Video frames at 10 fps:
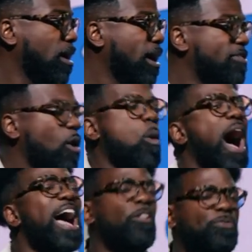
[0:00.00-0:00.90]
And the
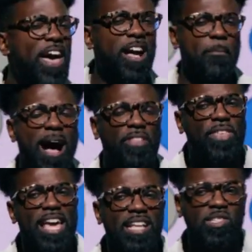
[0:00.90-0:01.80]
wild thing about
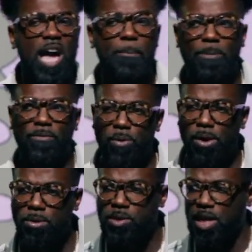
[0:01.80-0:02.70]
these type of
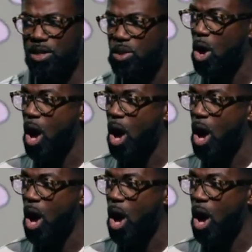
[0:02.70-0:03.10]
wounds is